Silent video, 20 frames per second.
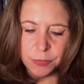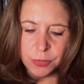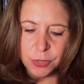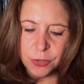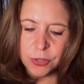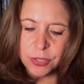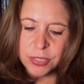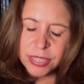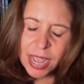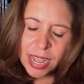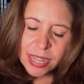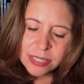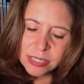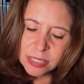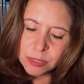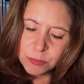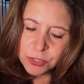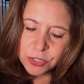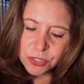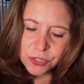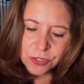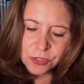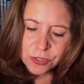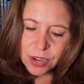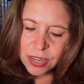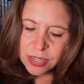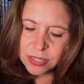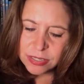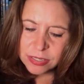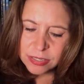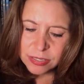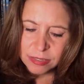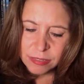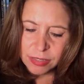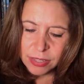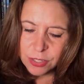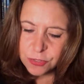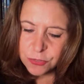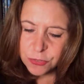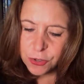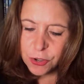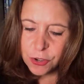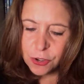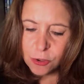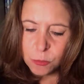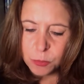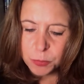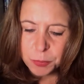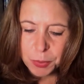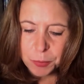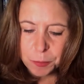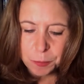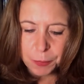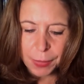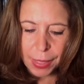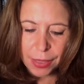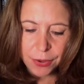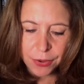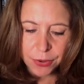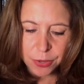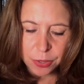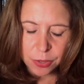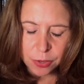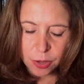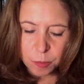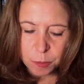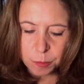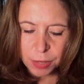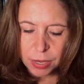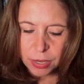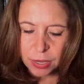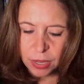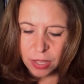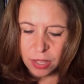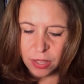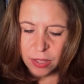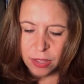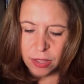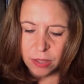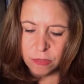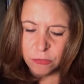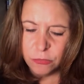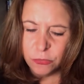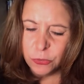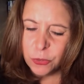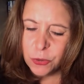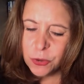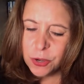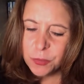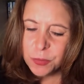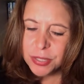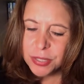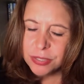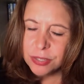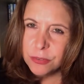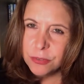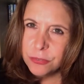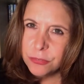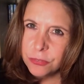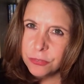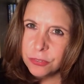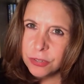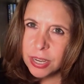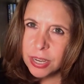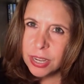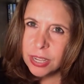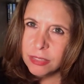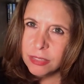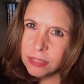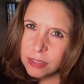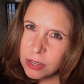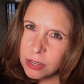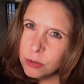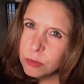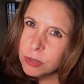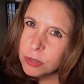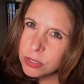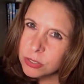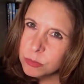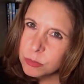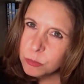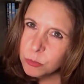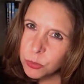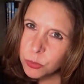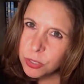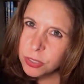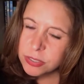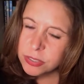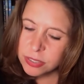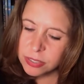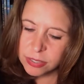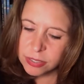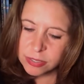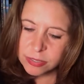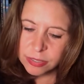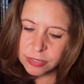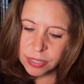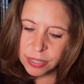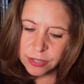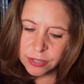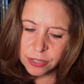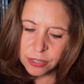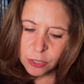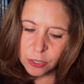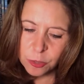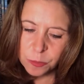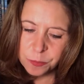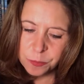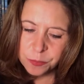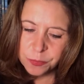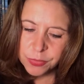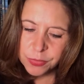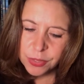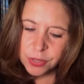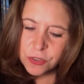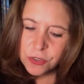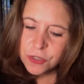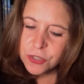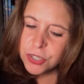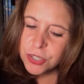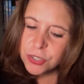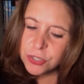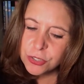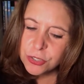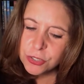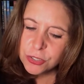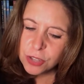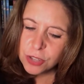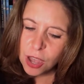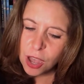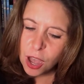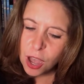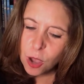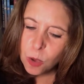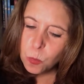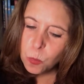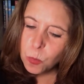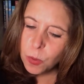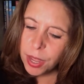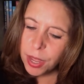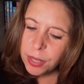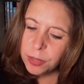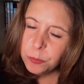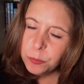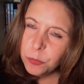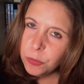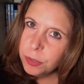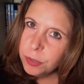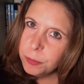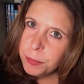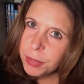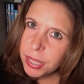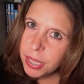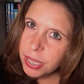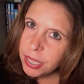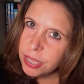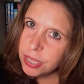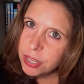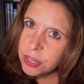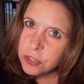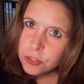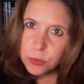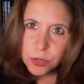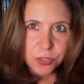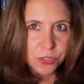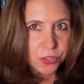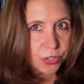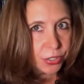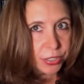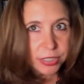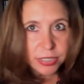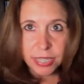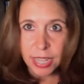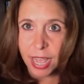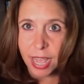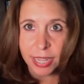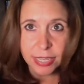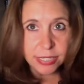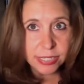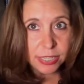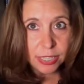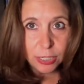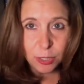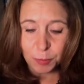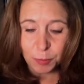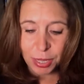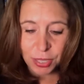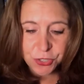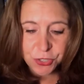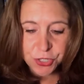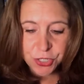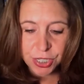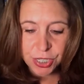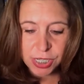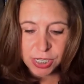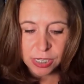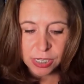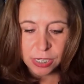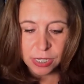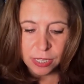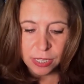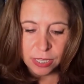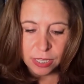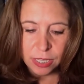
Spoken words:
Her dad seemed to trust things for her would be better, but Flora was afraid there was more to this letter. She saw one more page, which her dad didn't mention.